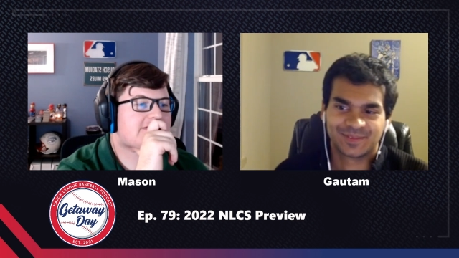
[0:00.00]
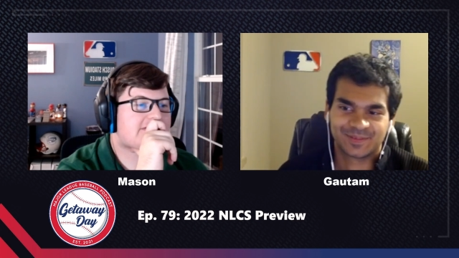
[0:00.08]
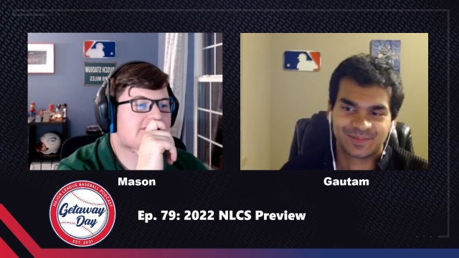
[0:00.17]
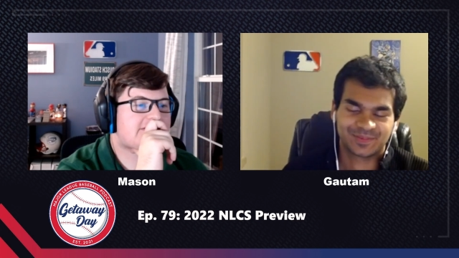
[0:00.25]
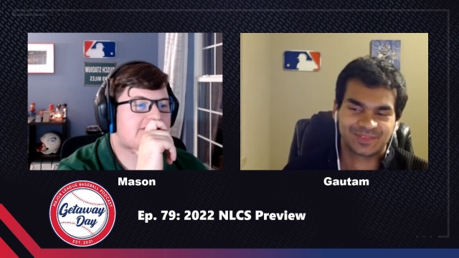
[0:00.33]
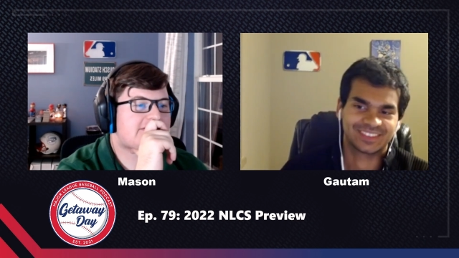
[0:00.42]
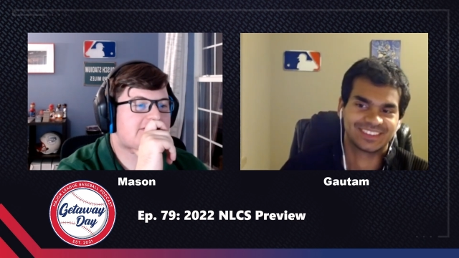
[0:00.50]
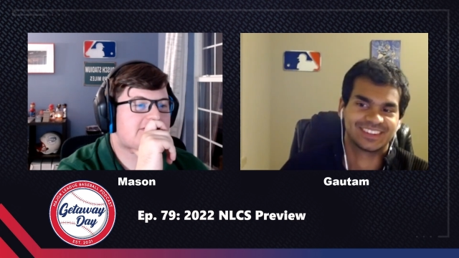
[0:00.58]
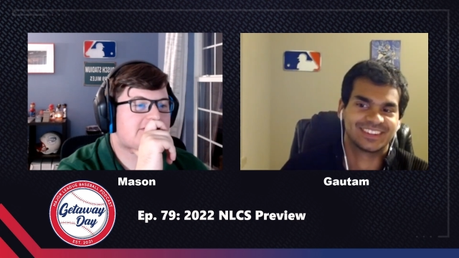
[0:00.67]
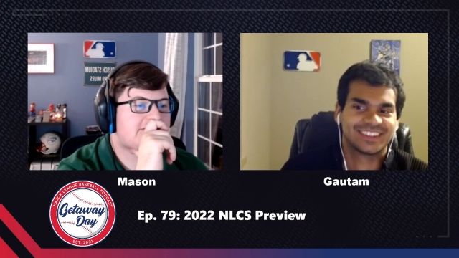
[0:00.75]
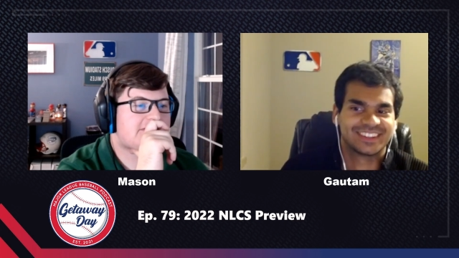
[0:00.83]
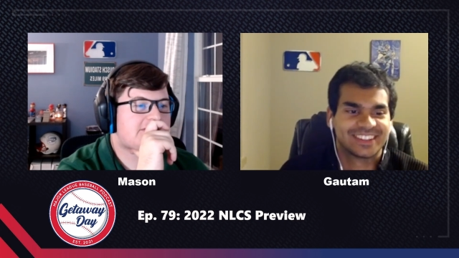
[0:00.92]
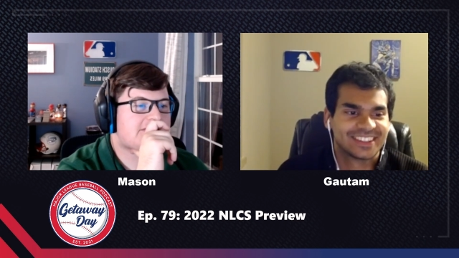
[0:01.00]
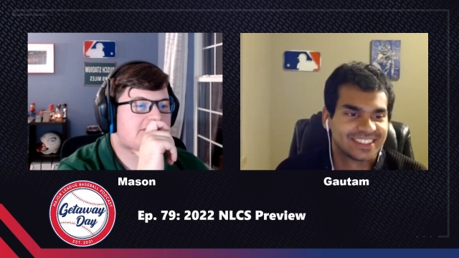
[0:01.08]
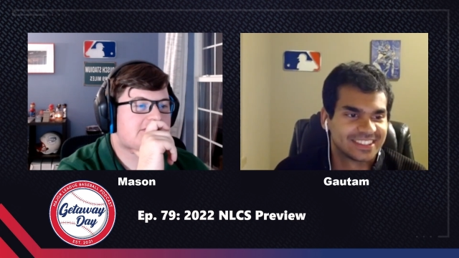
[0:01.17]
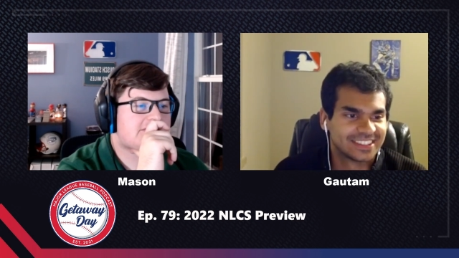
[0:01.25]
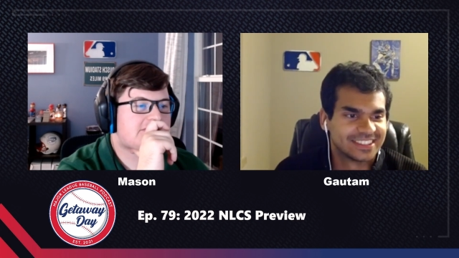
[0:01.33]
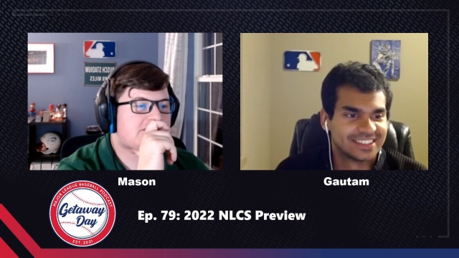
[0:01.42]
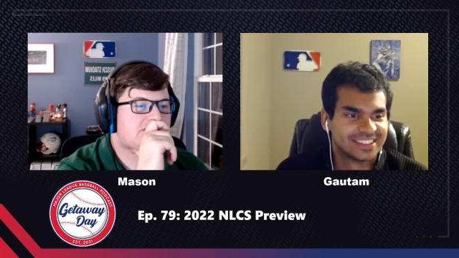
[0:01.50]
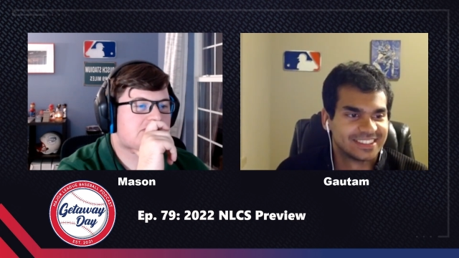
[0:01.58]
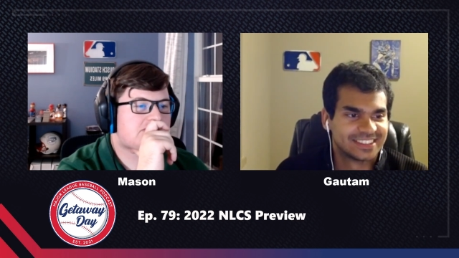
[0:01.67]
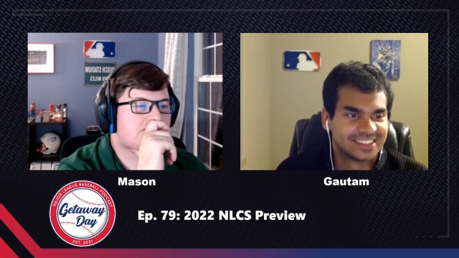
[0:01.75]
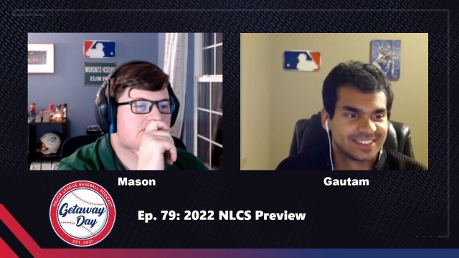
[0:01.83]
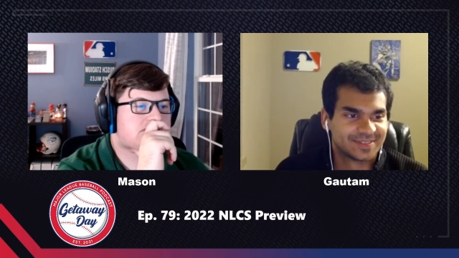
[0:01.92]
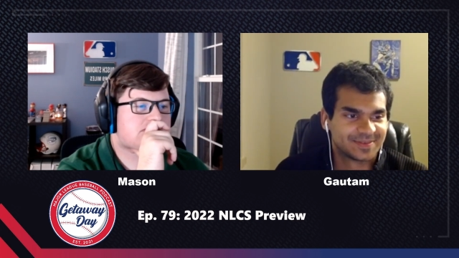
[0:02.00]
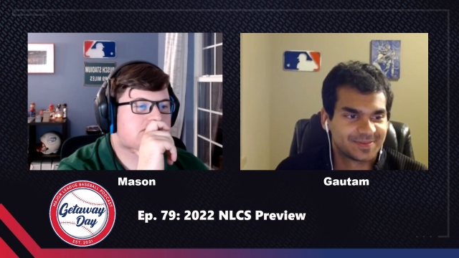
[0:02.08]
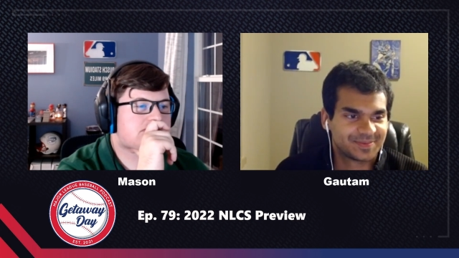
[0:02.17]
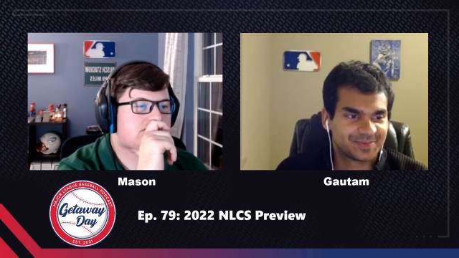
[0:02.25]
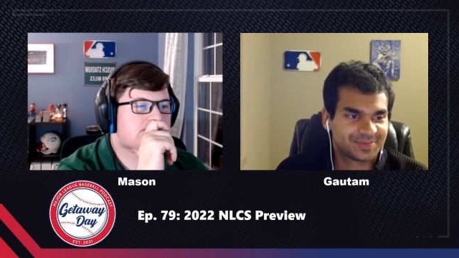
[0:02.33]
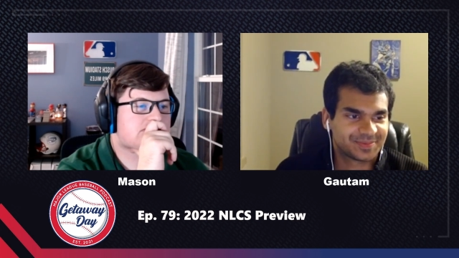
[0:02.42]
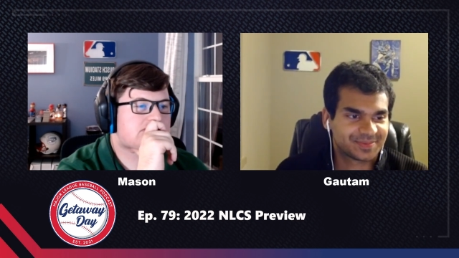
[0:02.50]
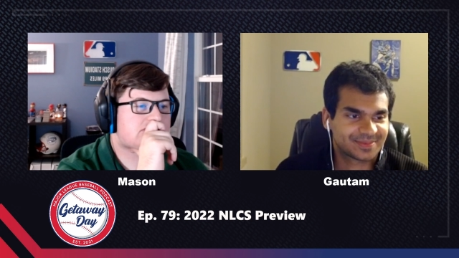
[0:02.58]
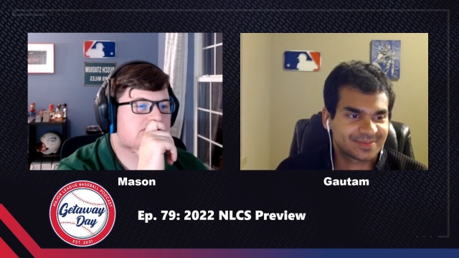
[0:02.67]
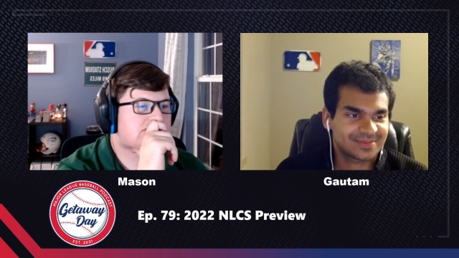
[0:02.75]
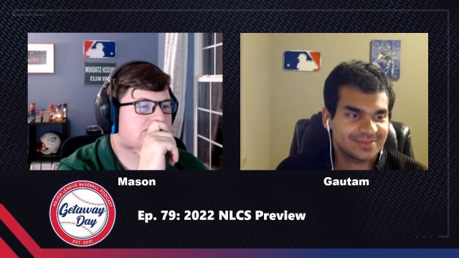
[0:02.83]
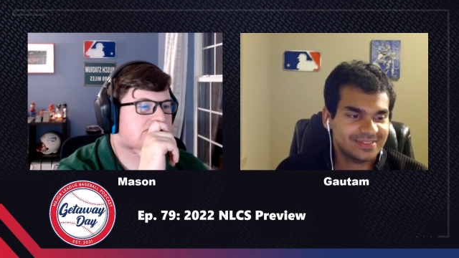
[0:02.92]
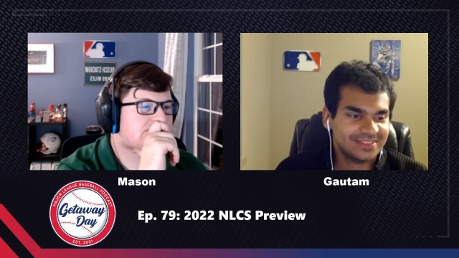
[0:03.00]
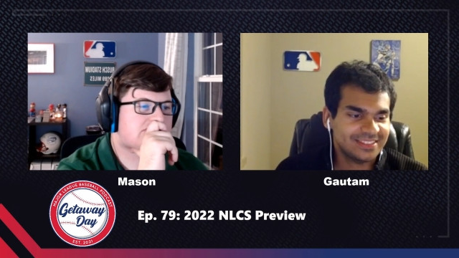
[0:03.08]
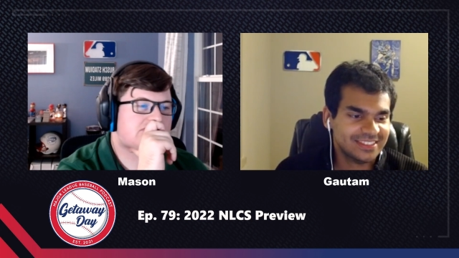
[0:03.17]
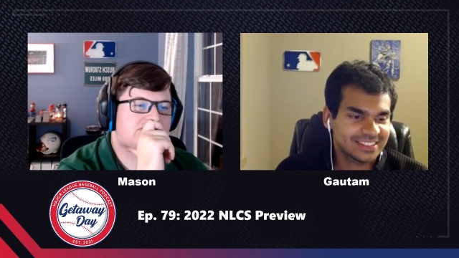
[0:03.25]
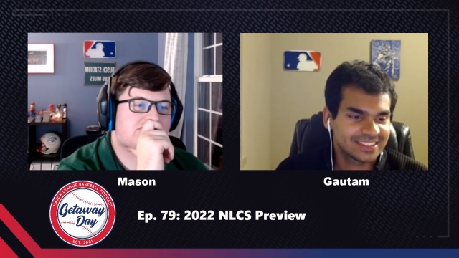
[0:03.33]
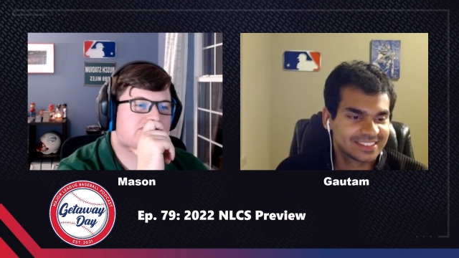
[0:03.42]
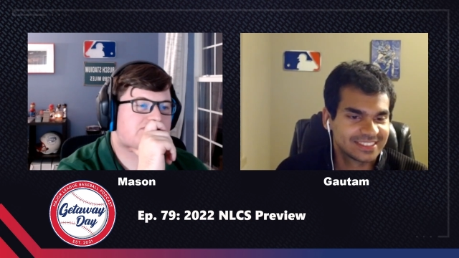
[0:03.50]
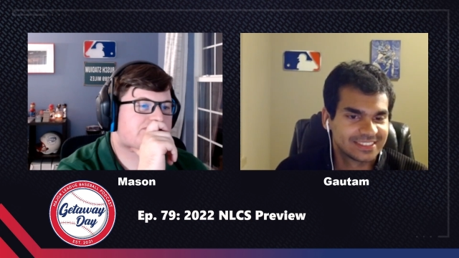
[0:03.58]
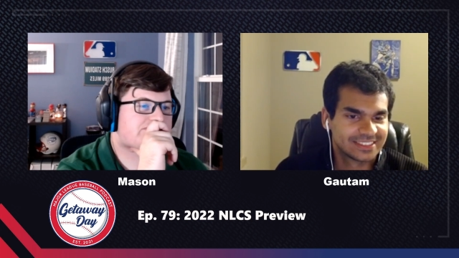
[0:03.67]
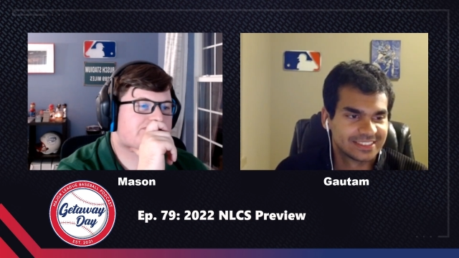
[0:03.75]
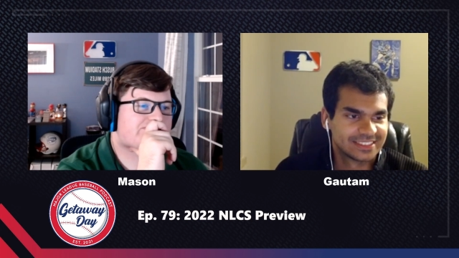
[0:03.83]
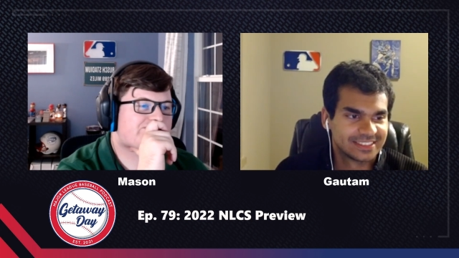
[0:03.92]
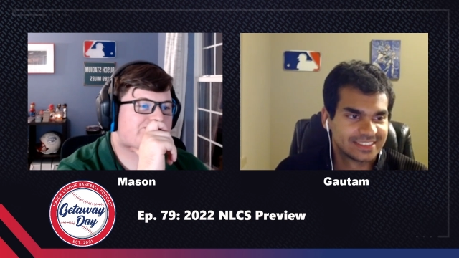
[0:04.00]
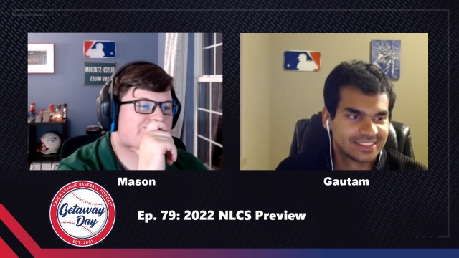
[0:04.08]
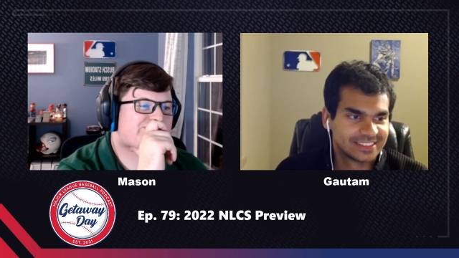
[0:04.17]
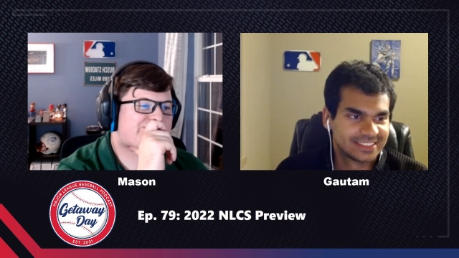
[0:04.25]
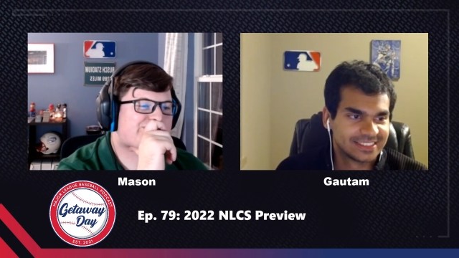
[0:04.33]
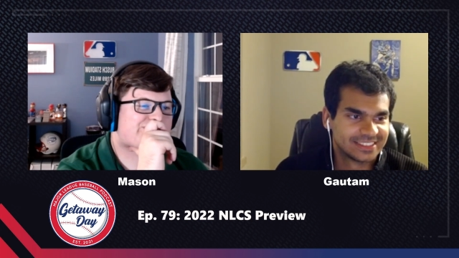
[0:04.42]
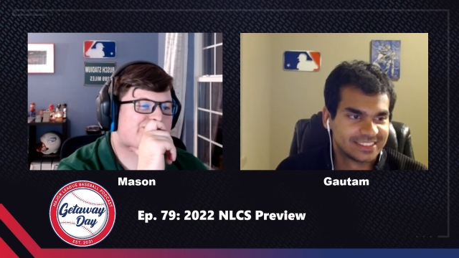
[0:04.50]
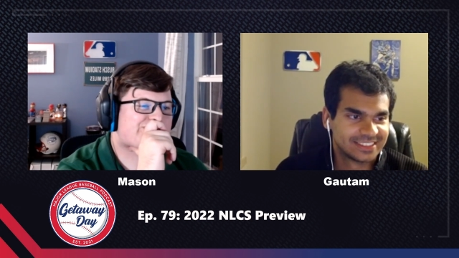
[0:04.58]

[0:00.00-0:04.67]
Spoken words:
(silence)